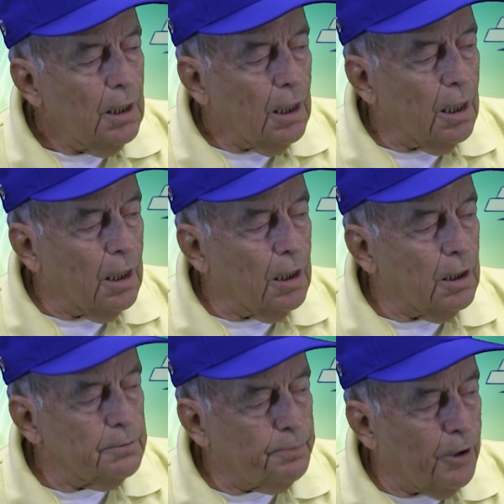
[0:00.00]

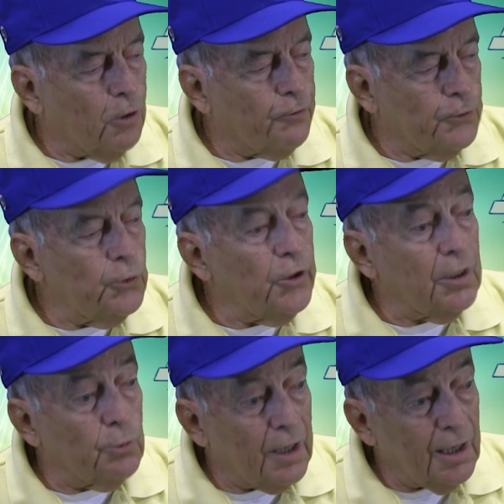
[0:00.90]
Paul
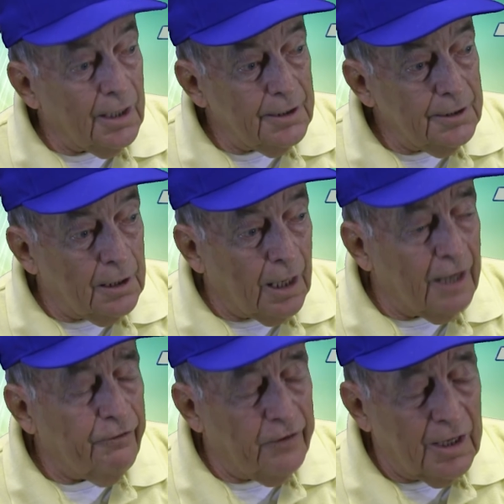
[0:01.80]
Fournier, when I
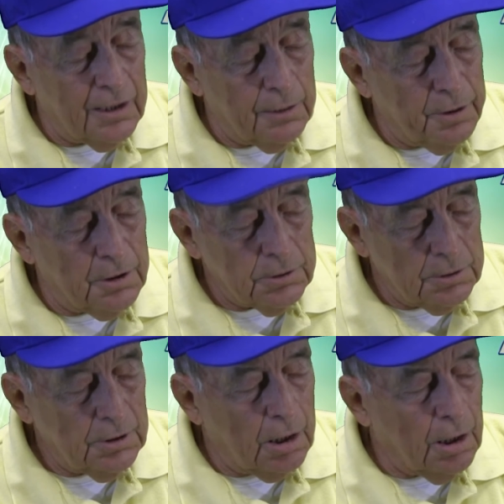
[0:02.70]
left Vanderbilt,
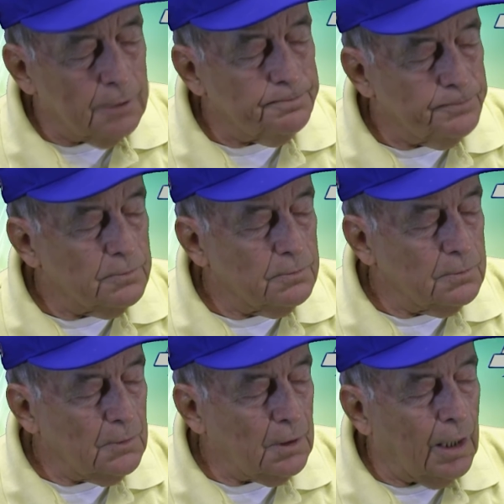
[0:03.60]

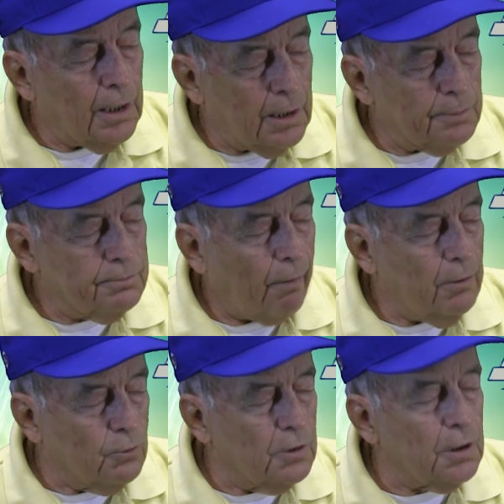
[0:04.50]
I
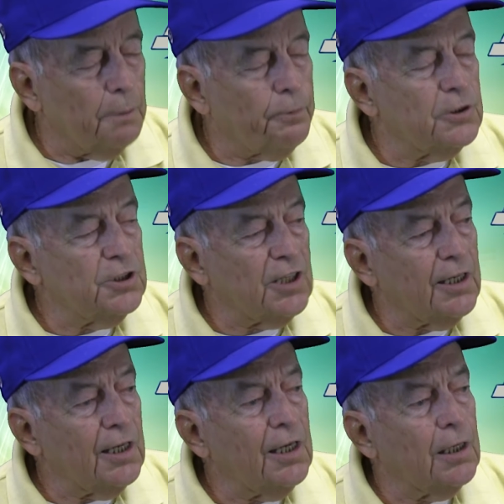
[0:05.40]
really
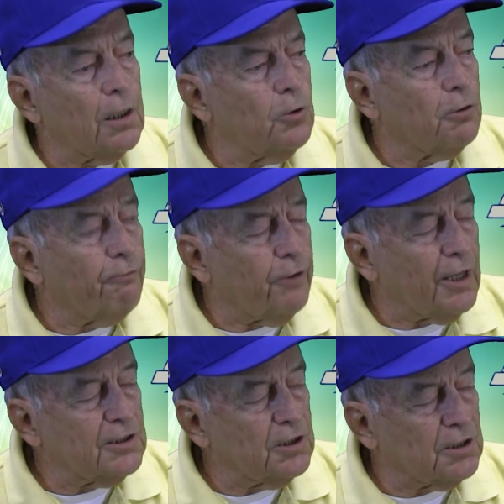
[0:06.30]
appreciate he and Luther
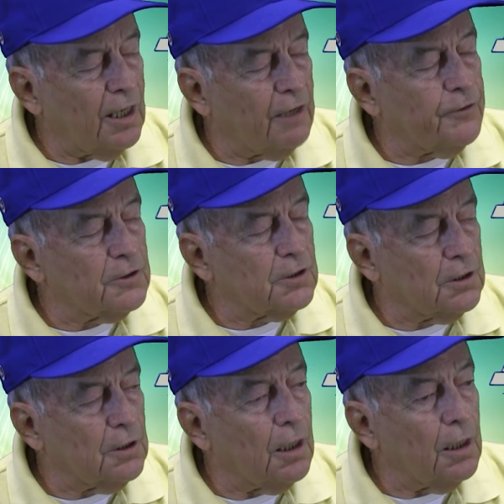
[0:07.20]
Fletcher's efforts
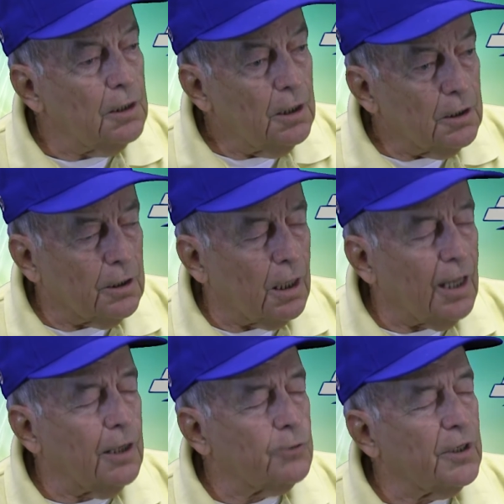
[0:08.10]
to
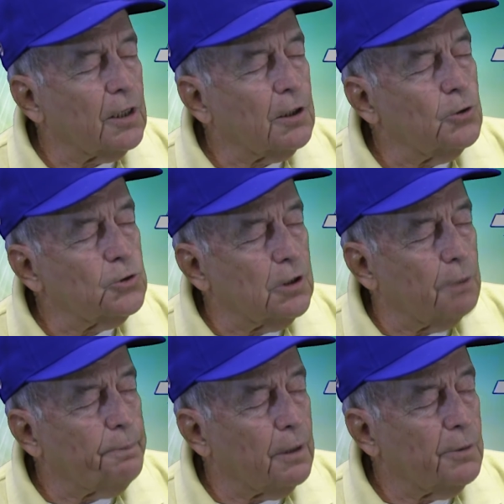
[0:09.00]
allow me to coach in
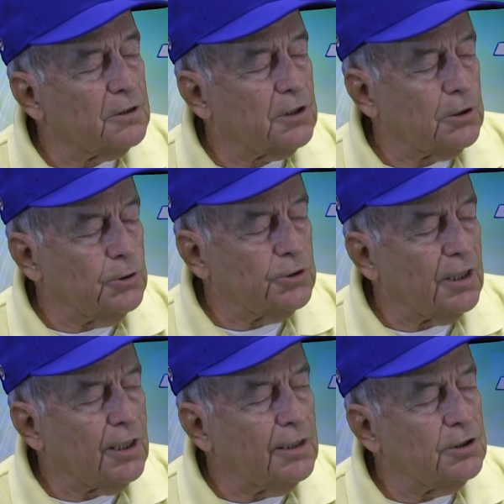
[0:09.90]
the public schools
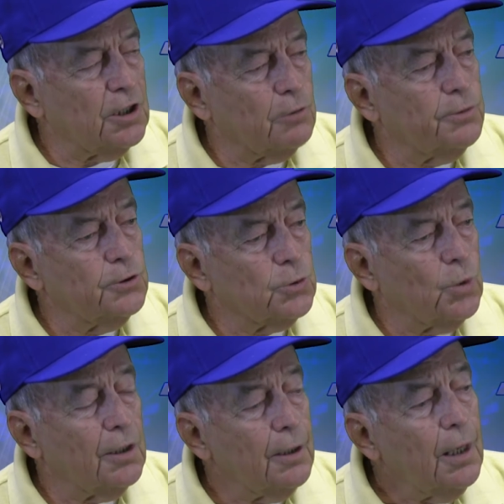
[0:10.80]
at H.L.
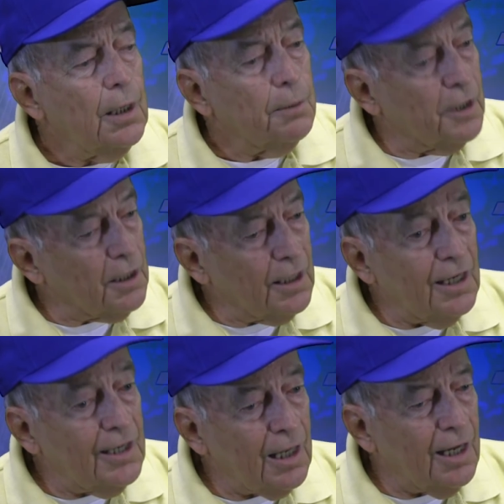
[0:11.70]
Bourgeois. But
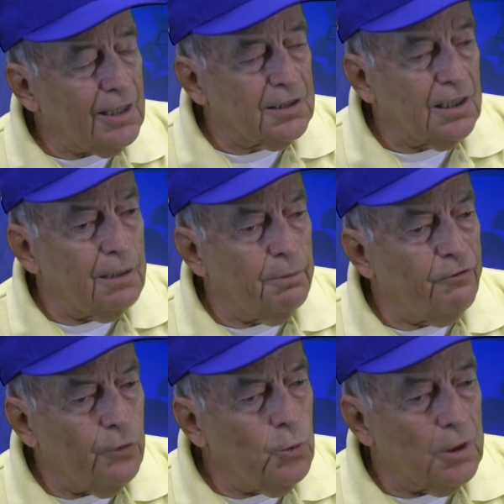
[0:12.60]
again, like I said
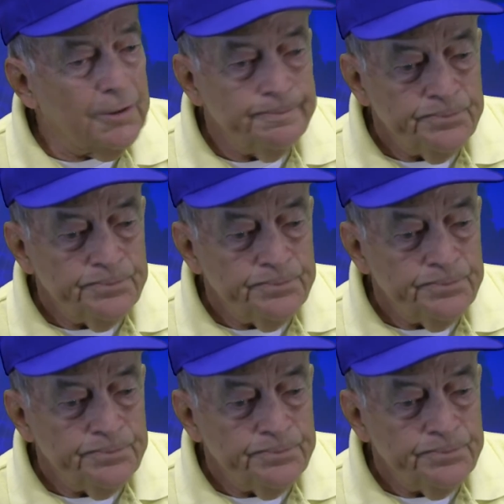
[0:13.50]
before,